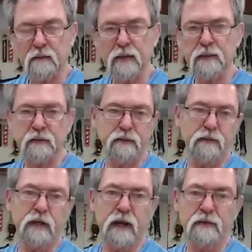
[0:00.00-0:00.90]
maybe even
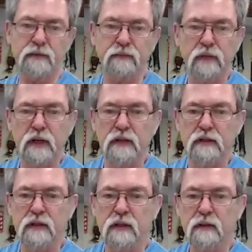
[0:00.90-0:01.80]
3/8.
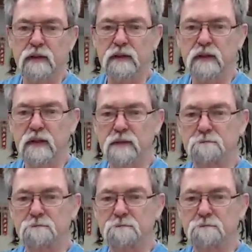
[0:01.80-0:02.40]
So it's